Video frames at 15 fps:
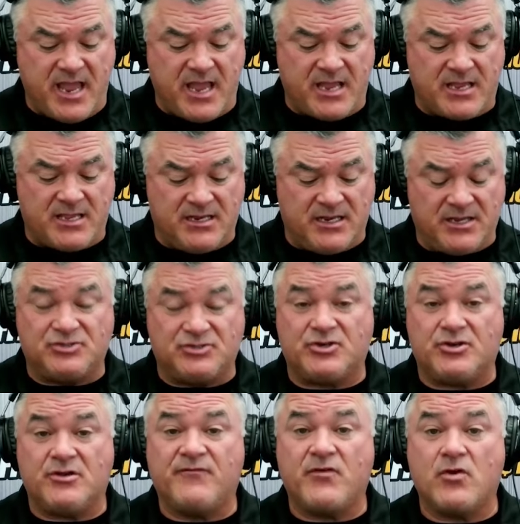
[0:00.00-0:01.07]
it can injure you
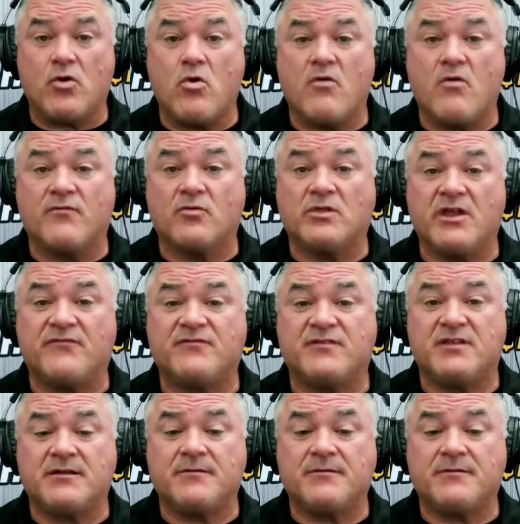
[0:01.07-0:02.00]
if you're overlifting.